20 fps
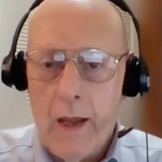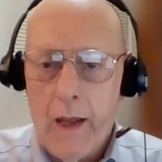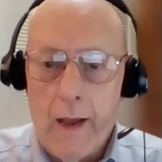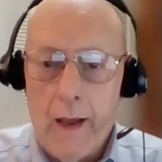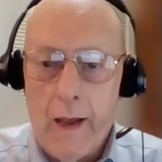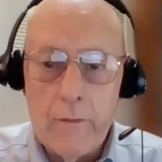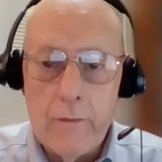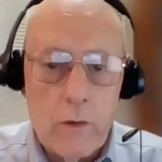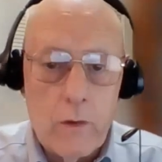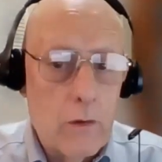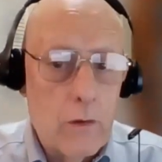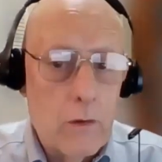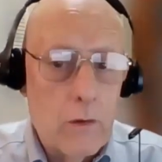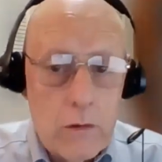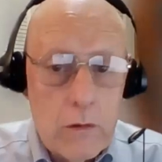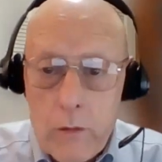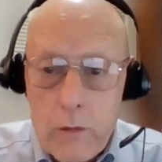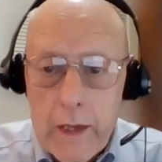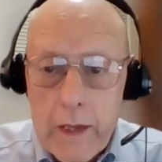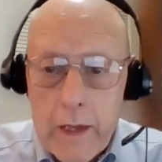How do,
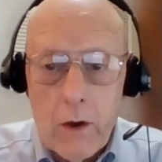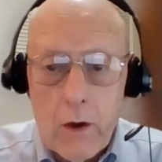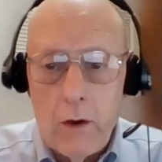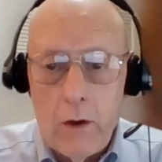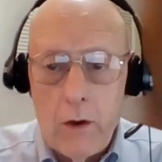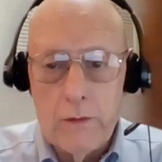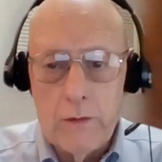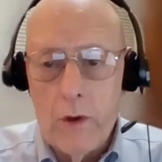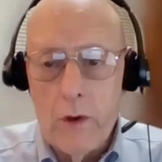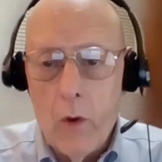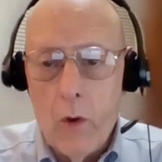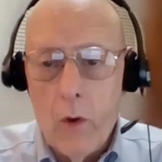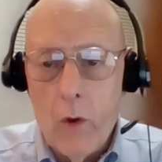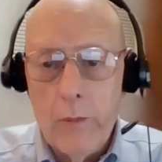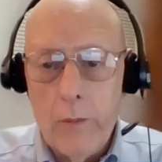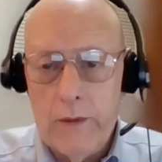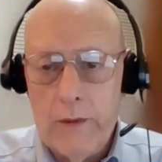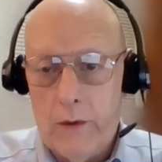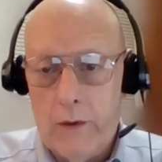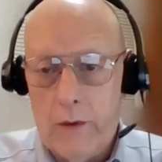who do we call to
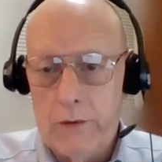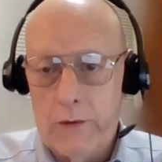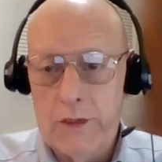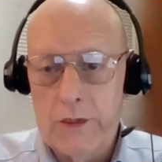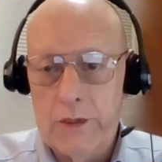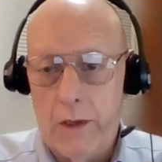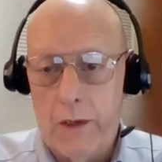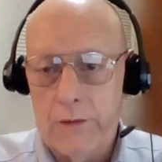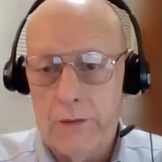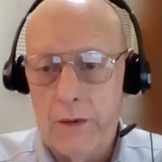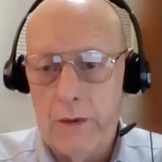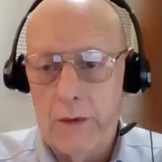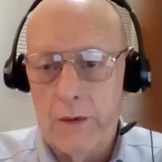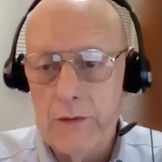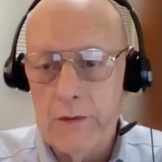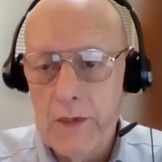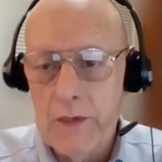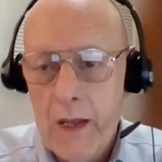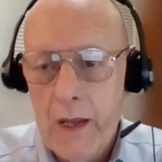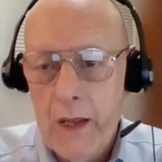open those
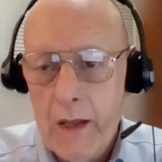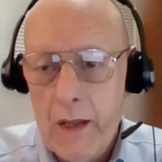shelters?